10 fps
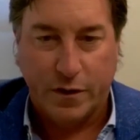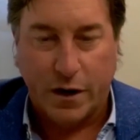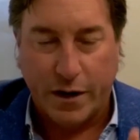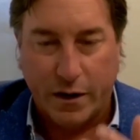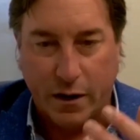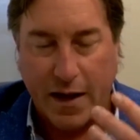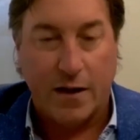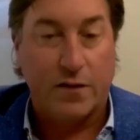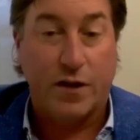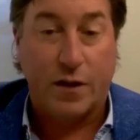all right, 8
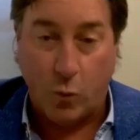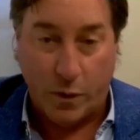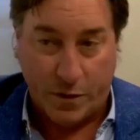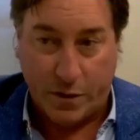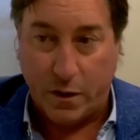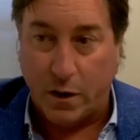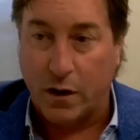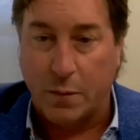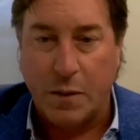out of 10 women are going to